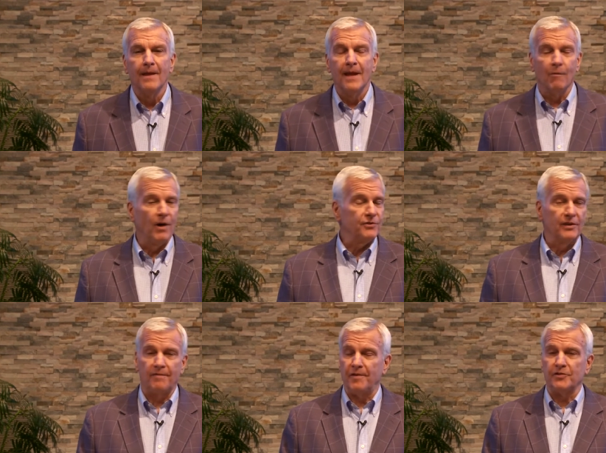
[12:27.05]
It wasn't
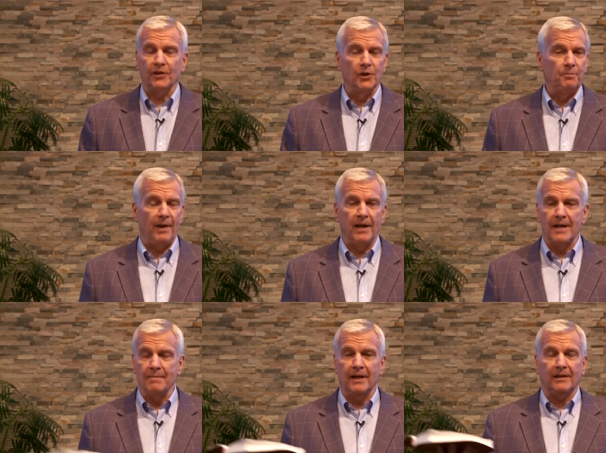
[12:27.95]
a physical
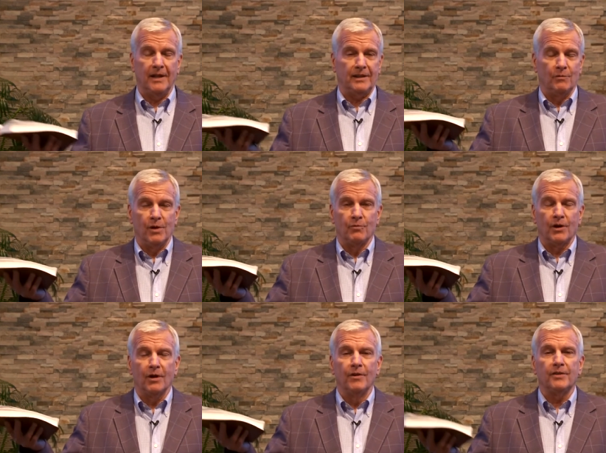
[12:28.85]
pandemic like the one we're
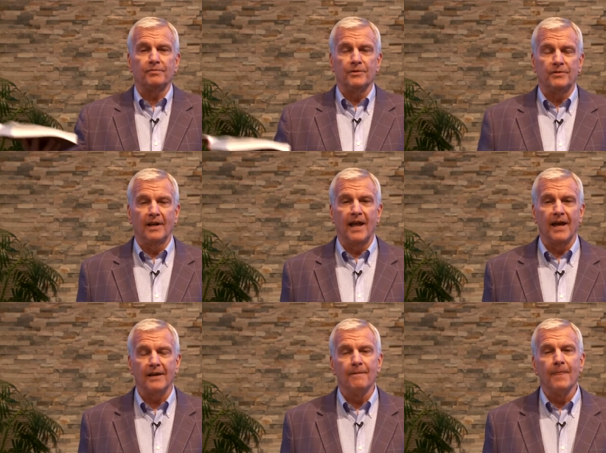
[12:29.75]
going through
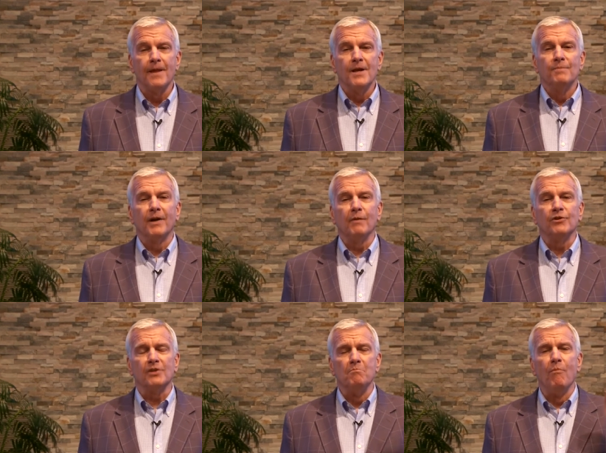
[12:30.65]
today, but it
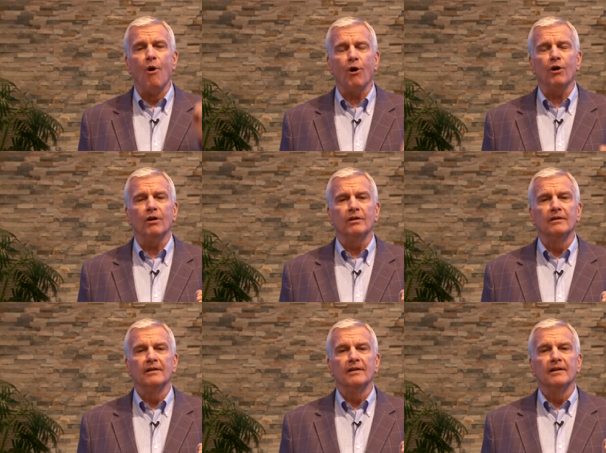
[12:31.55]
was a moral
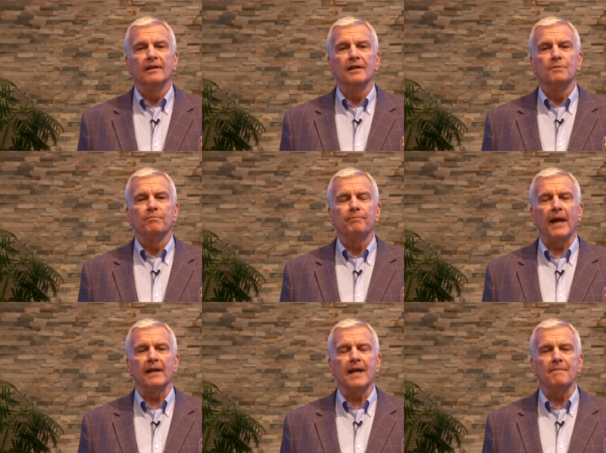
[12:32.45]

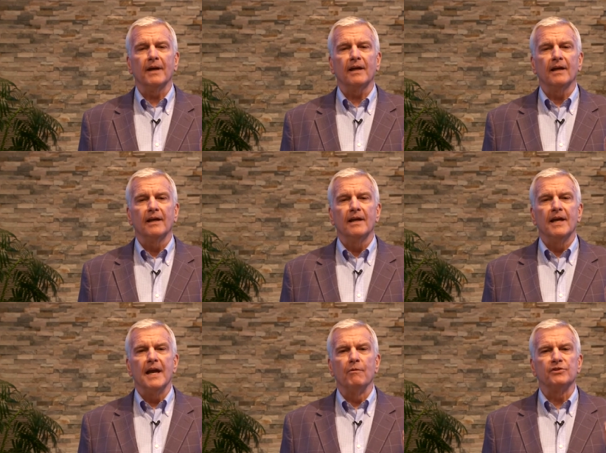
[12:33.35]
pandemic
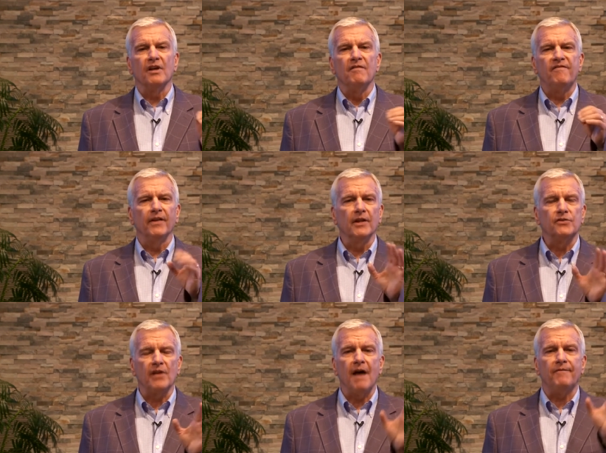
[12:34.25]
it was a
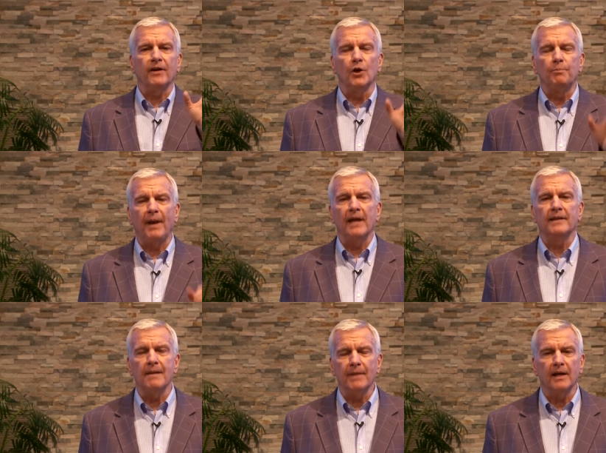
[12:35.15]
philosophical
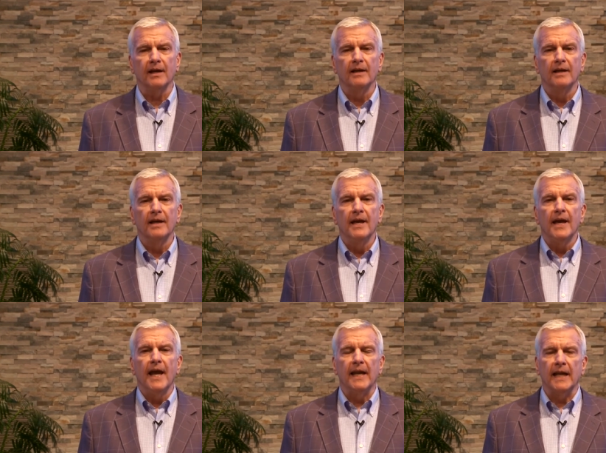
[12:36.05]
pandemic,
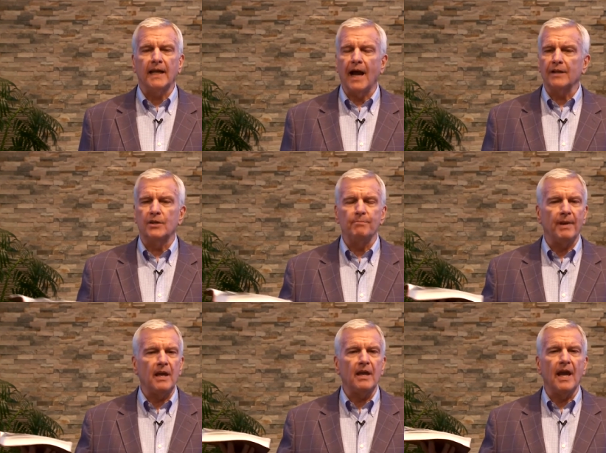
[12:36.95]
and it got to
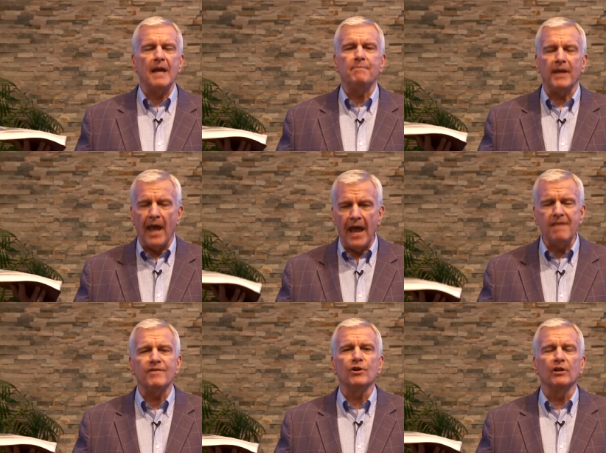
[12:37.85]
be a
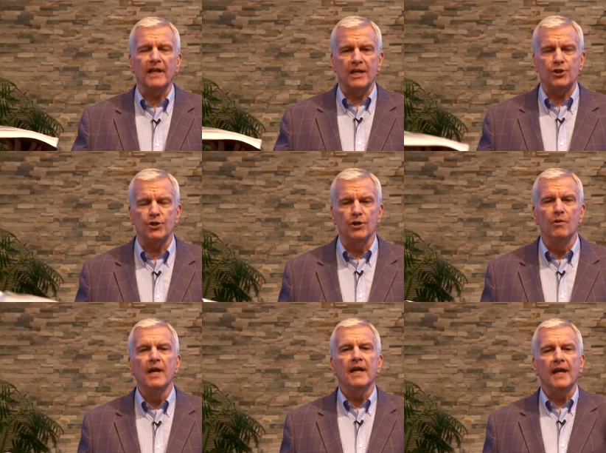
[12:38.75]
behavioral issue
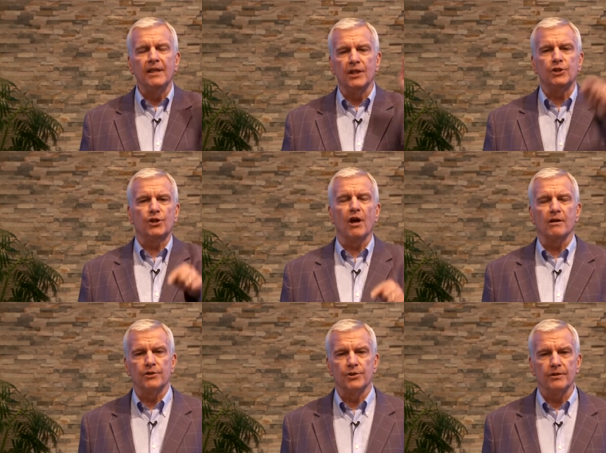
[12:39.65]
in the
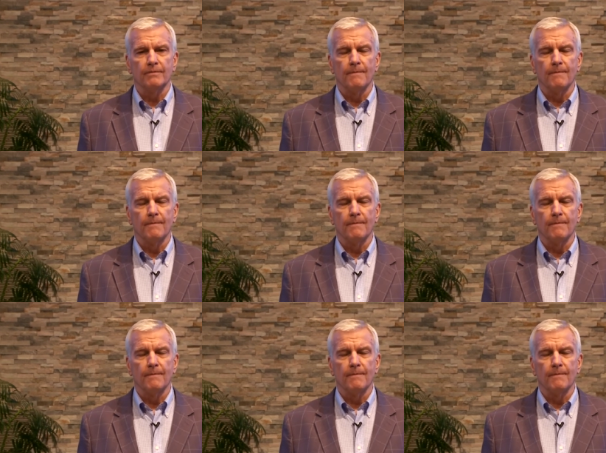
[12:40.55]
church.